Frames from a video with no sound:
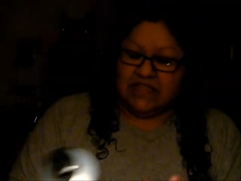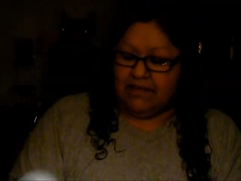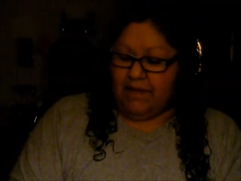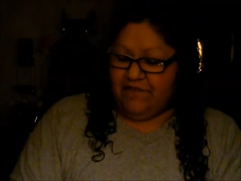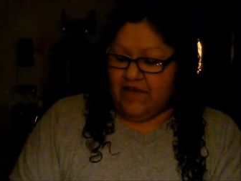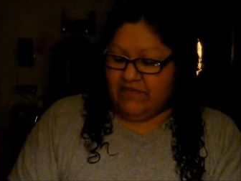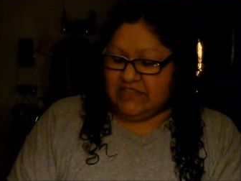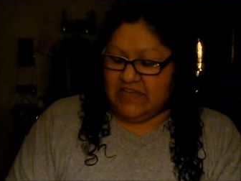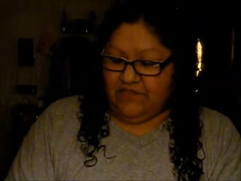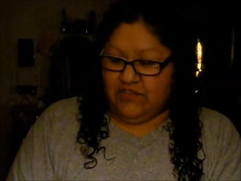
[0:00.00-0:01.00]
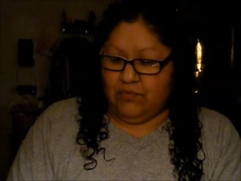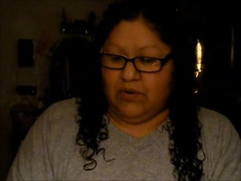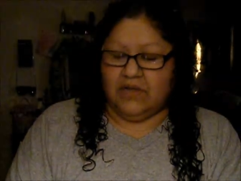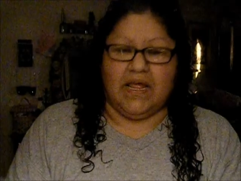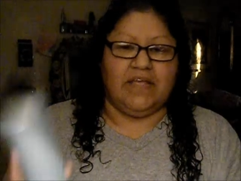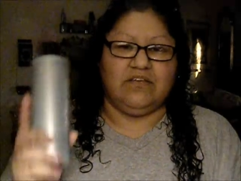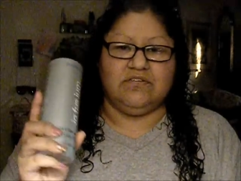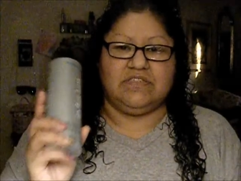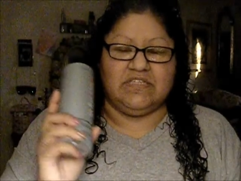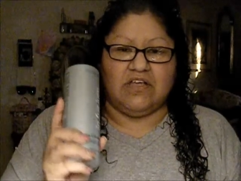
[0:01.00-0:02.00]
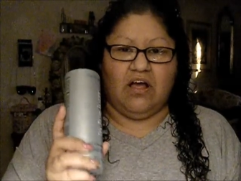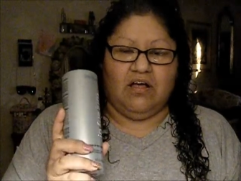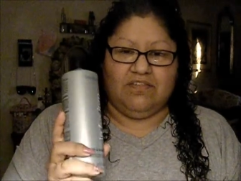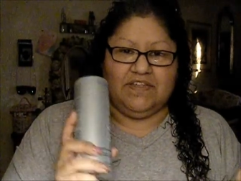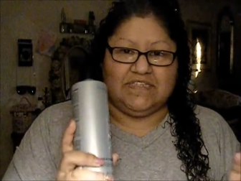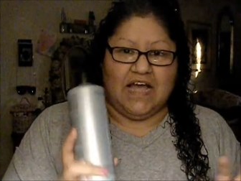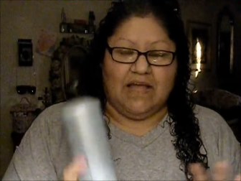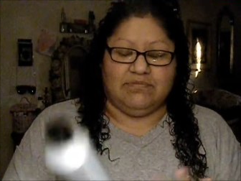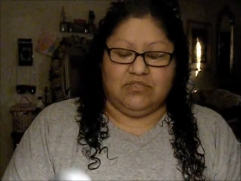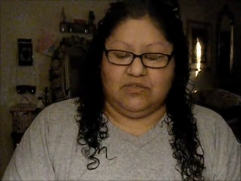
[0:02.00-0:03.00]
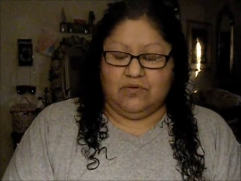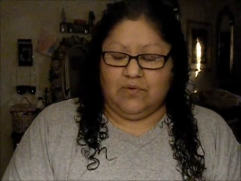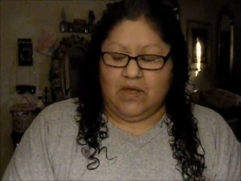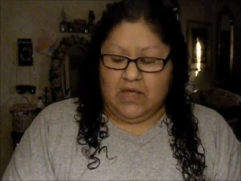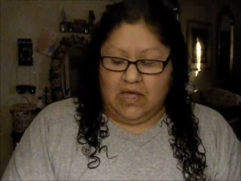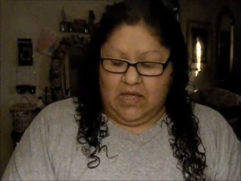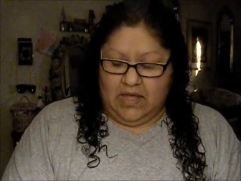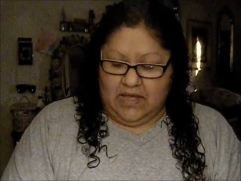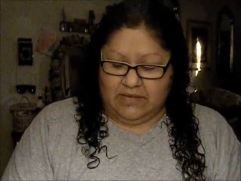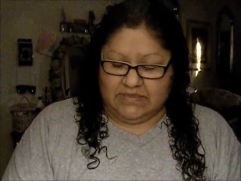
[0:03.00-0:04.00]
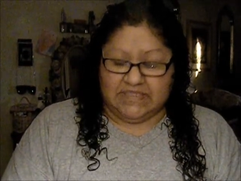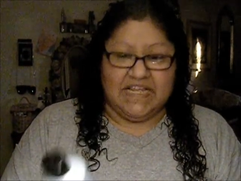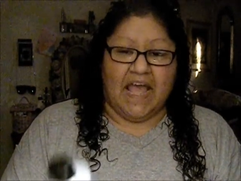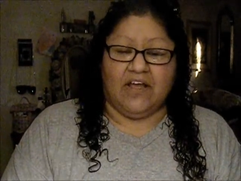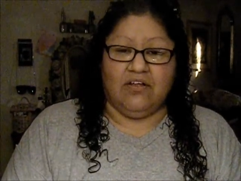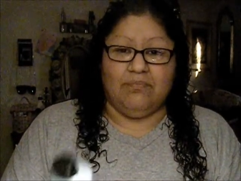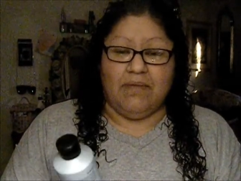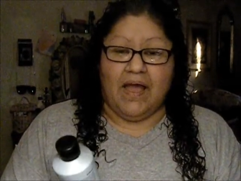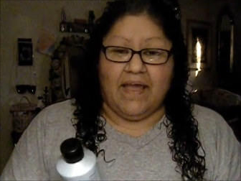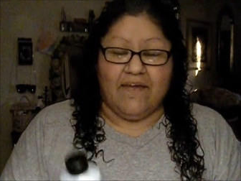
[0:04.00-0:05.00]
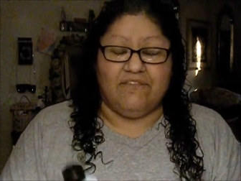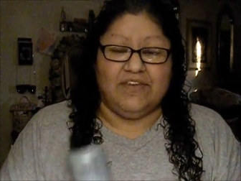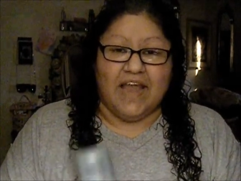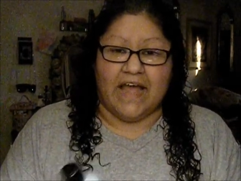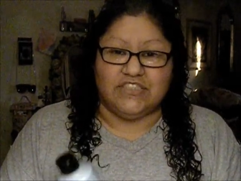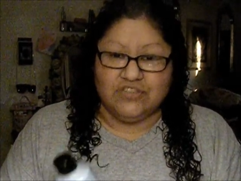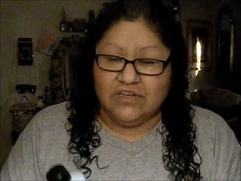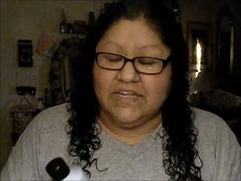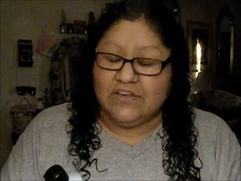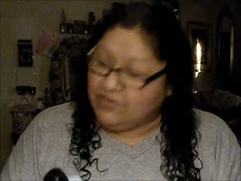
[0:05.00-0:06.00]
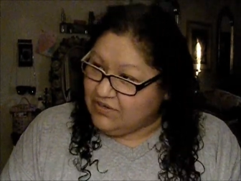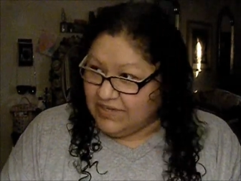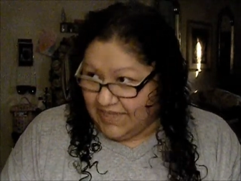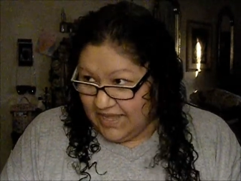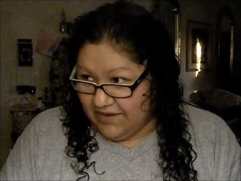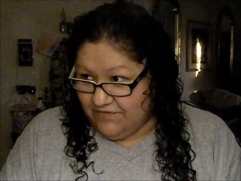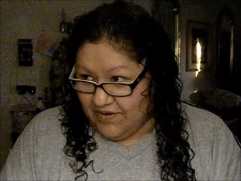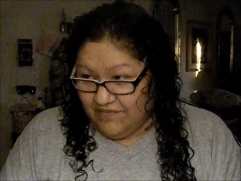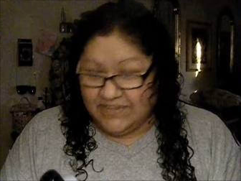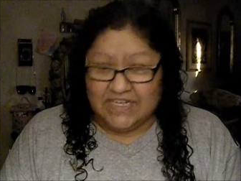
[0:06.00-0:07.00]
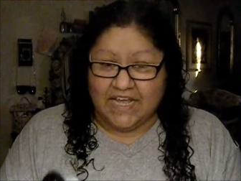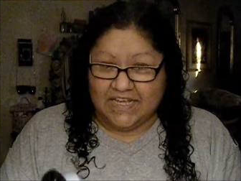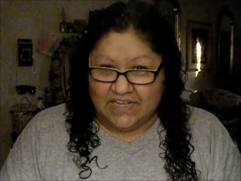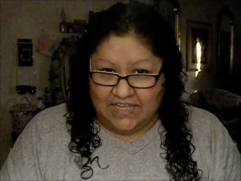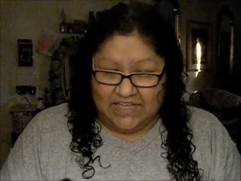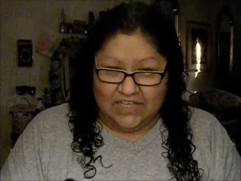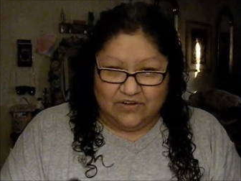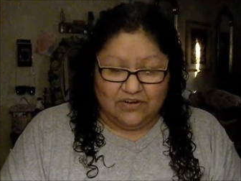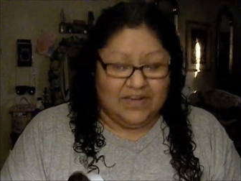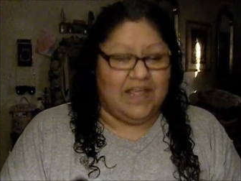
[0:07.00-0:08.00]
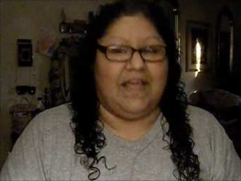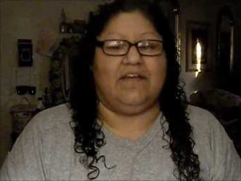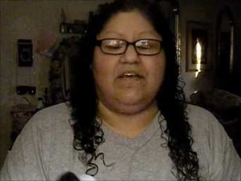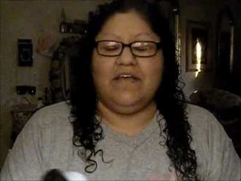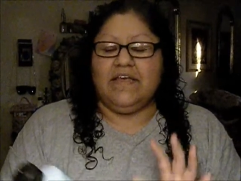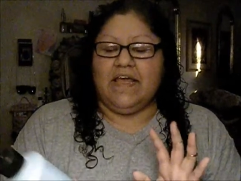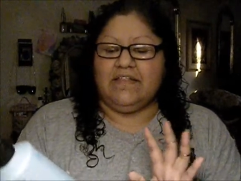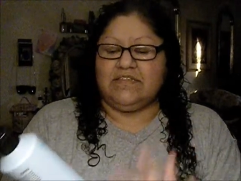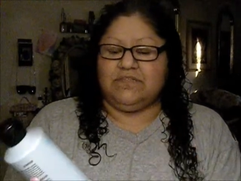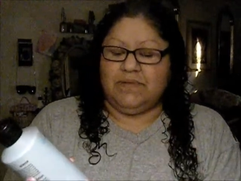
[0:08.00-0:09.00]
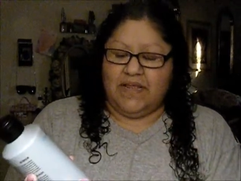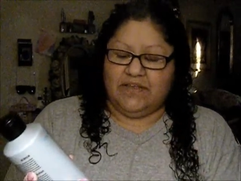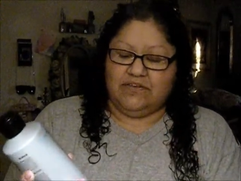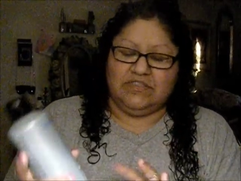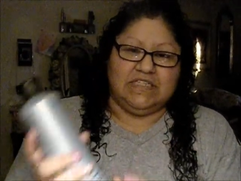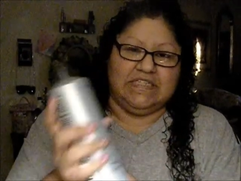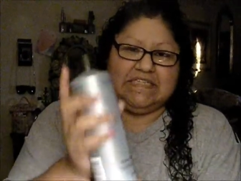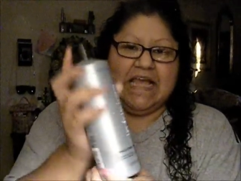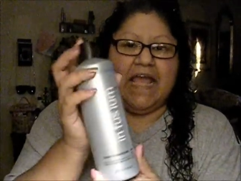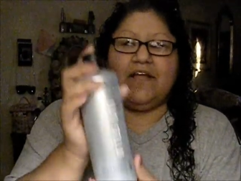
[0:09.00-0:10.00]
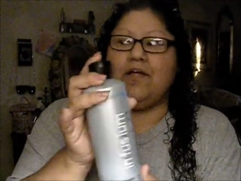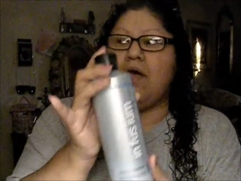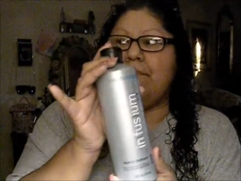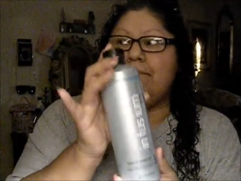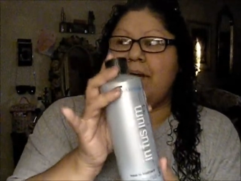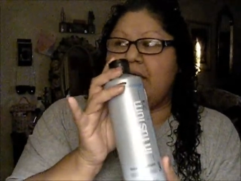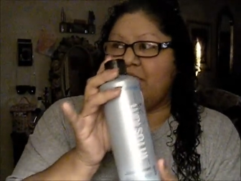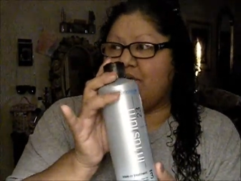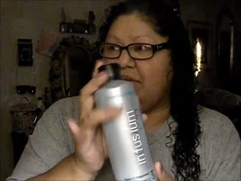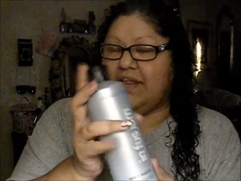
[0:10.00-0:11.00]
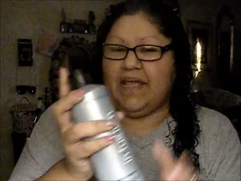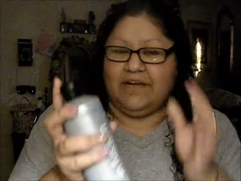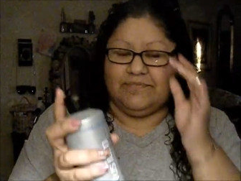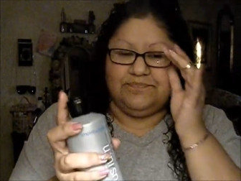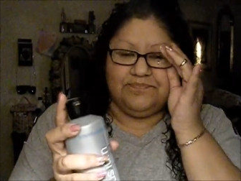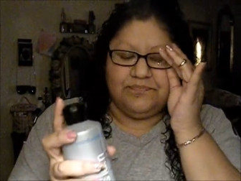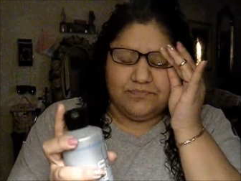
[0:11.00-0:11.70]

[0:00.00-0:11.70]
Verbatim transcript: is like my favorite stuff in the world. I use this all the time to uh, detangle. I have naturally curly hair, very tight, kinky, curly hair. And this is what I use to detangle my curly hair.